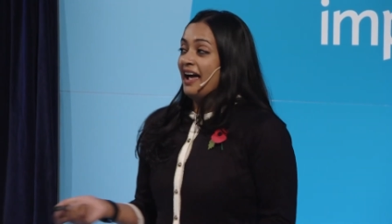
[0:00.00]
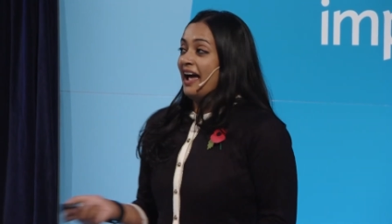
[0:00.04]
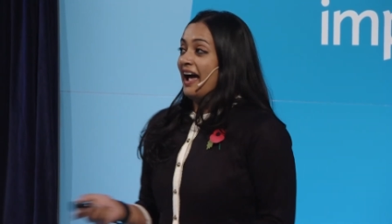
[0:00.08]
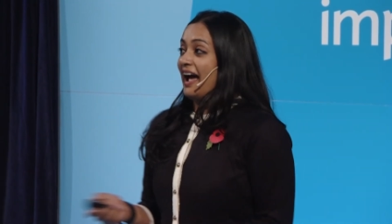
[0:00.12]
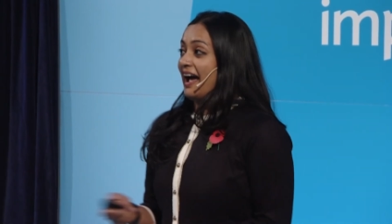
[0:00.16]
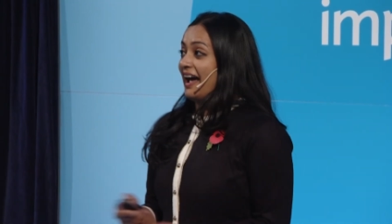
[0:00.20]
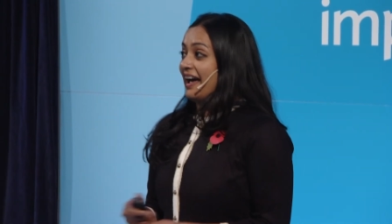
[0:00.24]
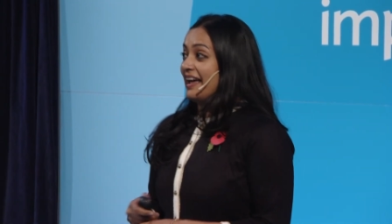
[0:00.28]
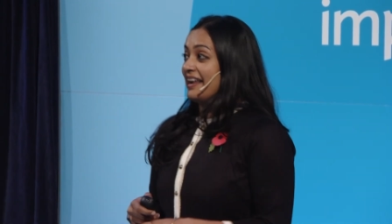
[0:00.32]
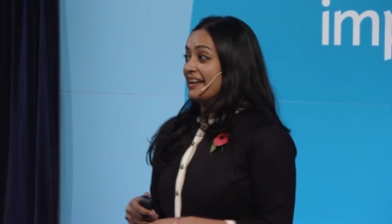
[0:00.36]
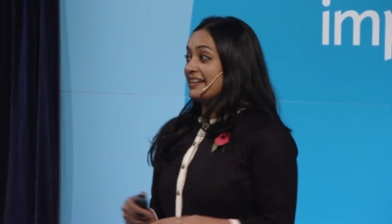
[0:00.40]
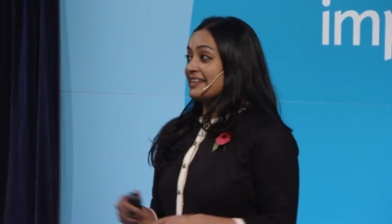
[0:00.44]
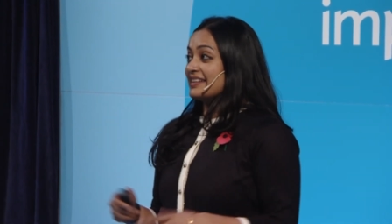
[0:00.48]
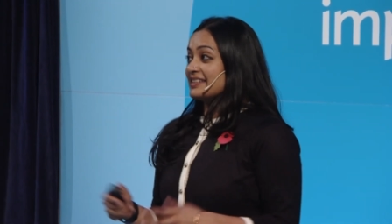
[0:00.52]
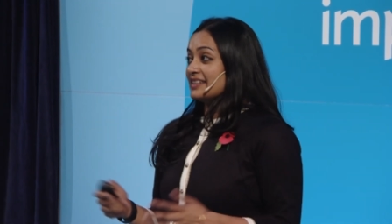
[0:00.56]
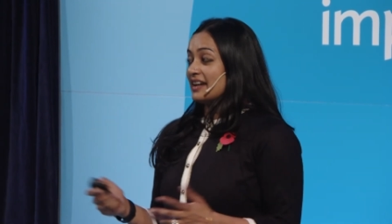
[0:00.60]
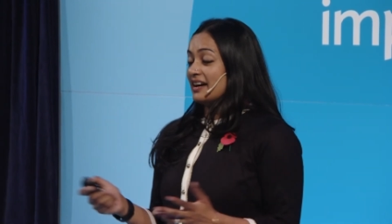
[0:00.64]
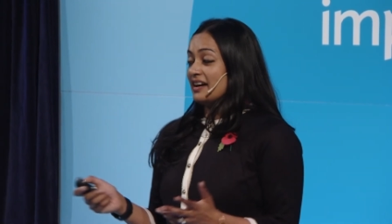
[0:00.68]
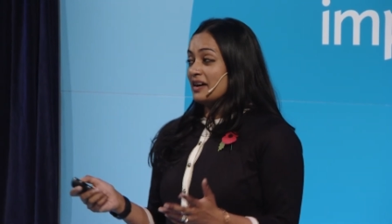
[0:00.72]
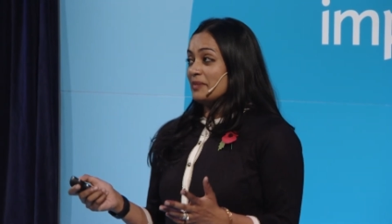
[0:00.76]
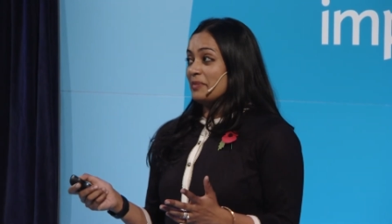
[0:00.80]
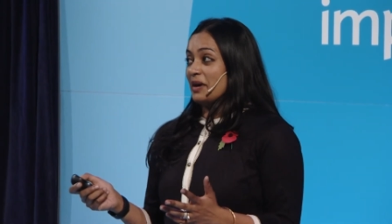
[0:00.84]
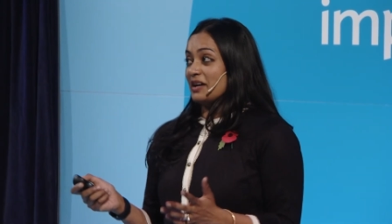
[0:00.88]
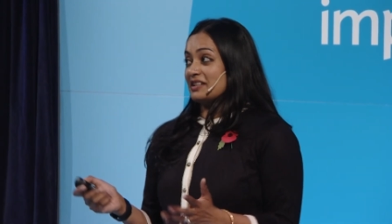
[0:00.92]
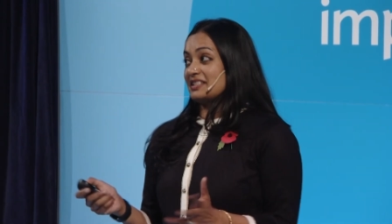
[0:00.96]
And
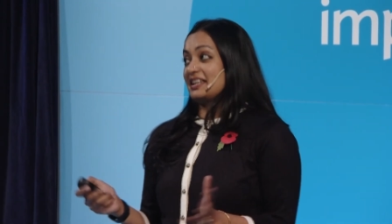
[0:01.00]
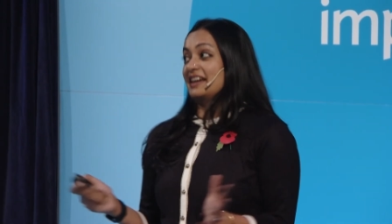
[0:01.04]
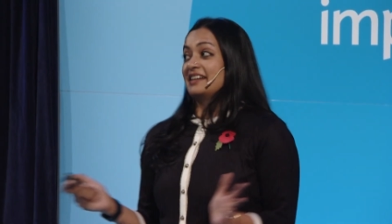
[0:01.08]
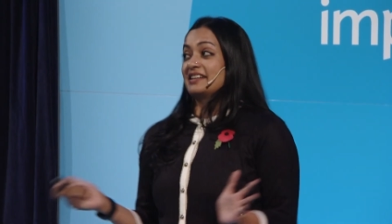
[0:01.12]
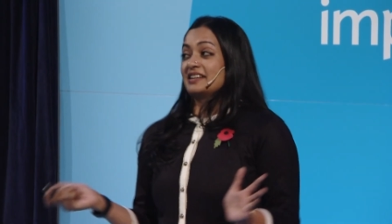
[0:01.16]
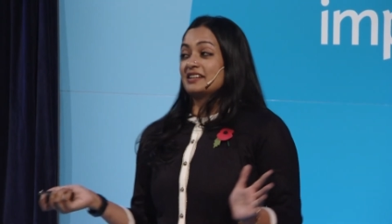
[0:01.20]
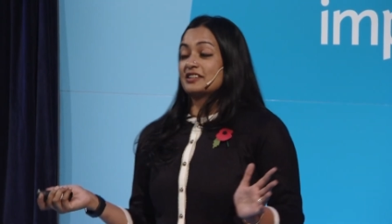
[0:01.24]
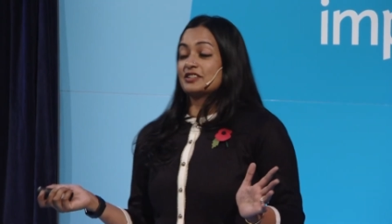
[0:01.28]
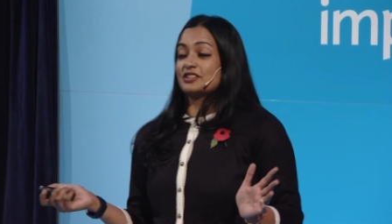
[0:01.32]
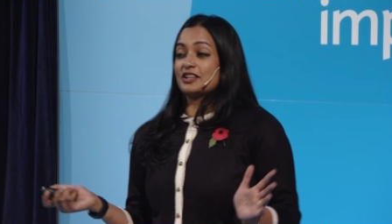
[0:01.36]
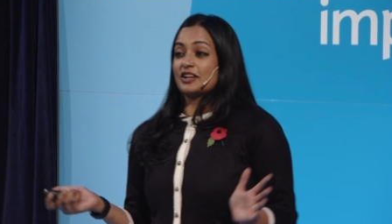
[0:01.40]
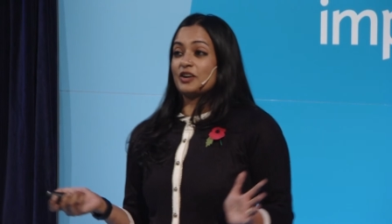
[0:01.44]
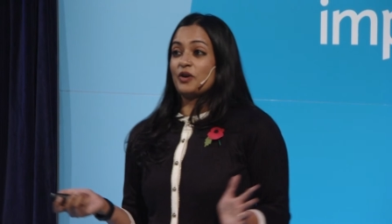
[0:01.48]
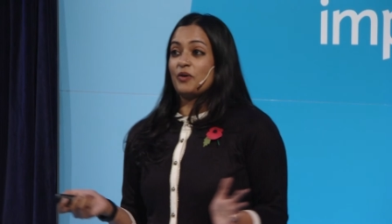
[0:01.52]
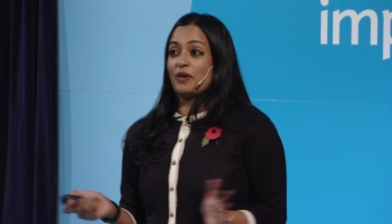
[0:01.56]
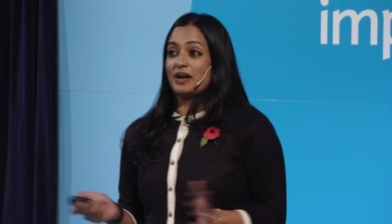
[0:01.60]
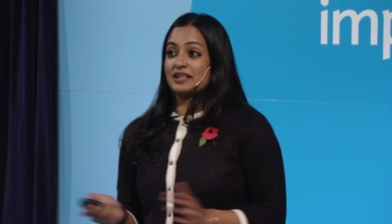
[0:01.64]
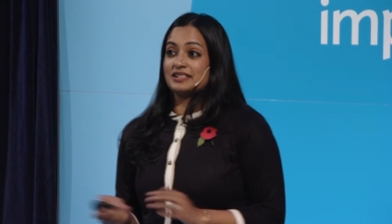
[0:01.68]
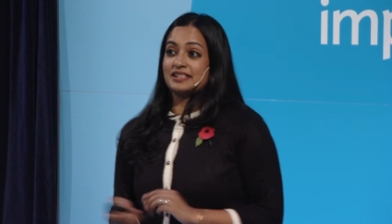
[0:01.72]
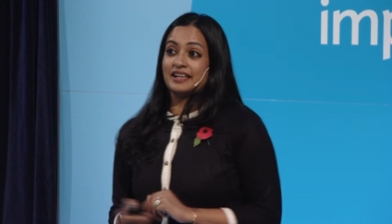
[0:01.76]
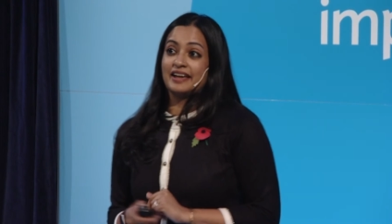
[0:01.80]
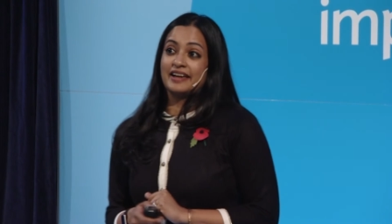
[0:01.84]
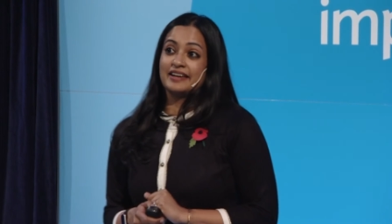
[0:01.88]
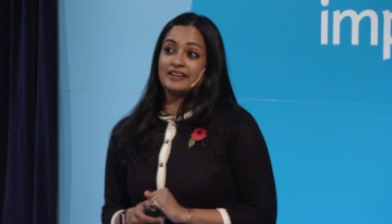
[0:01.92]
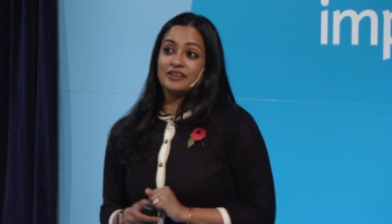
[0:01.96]
uh, about ten years ago, I
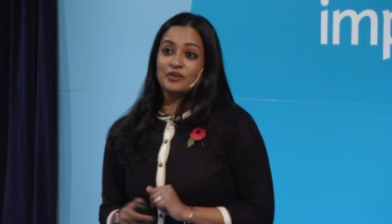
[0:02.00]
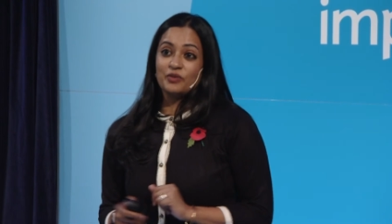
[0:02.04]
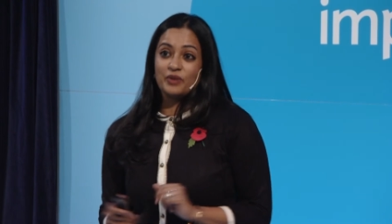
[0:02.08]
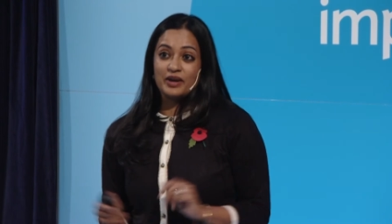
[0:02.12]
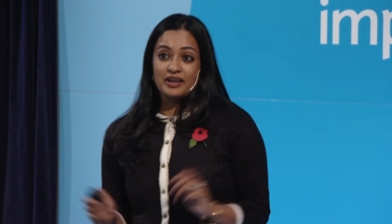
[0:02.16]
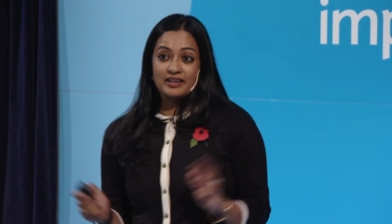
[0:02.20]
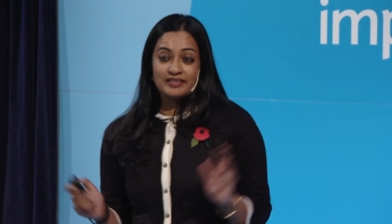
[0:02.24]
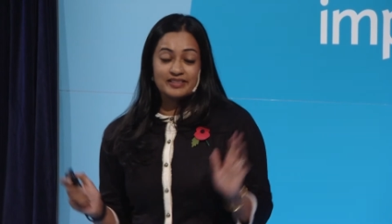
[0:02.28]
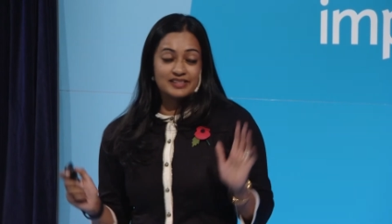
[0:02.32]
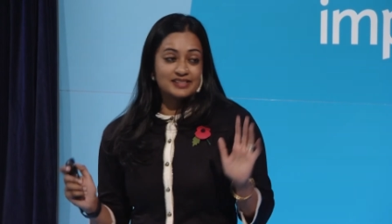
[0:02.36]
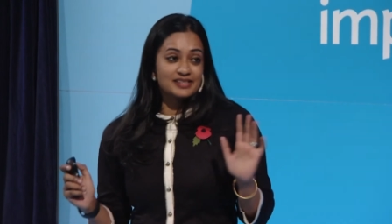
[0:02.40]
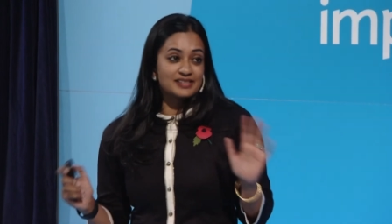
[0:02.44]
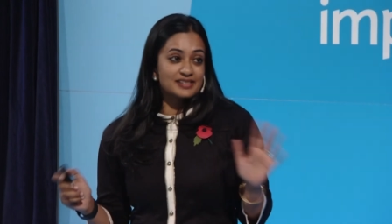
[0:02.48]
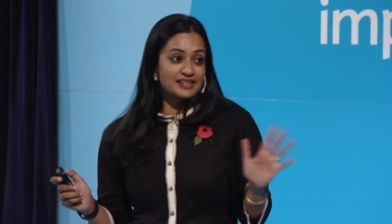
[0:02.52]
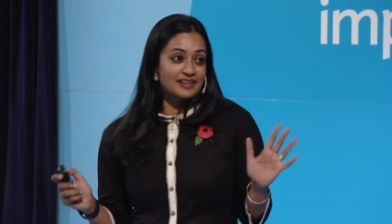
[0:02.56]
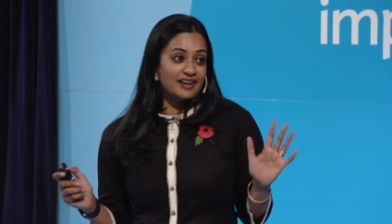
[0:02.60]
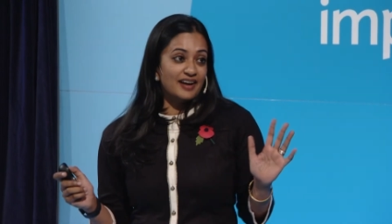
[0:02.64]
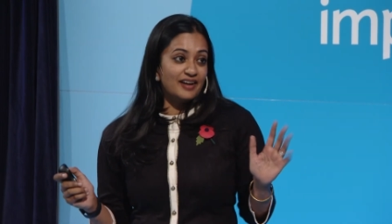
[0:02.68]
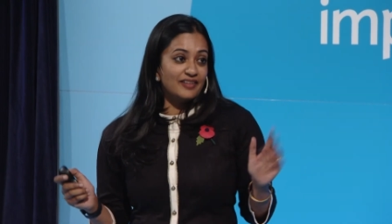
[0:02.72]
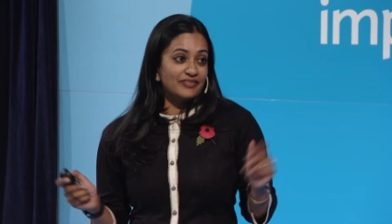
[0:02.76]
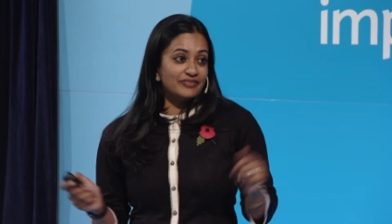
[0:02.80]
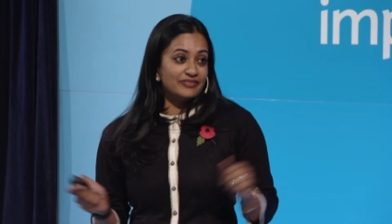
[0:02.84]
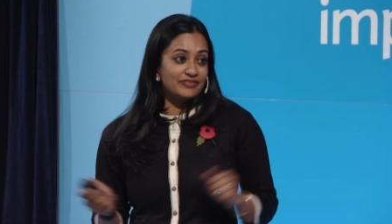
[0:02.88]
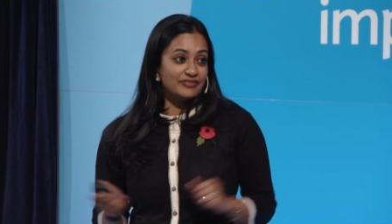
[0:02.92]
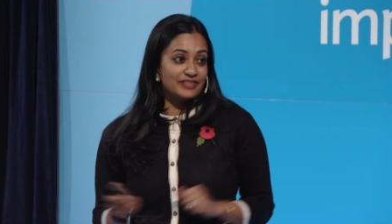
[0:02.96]
said, okay, this is
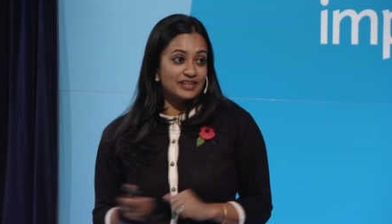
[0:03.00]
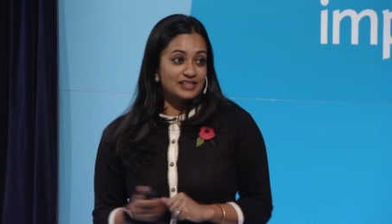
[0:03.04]
enough.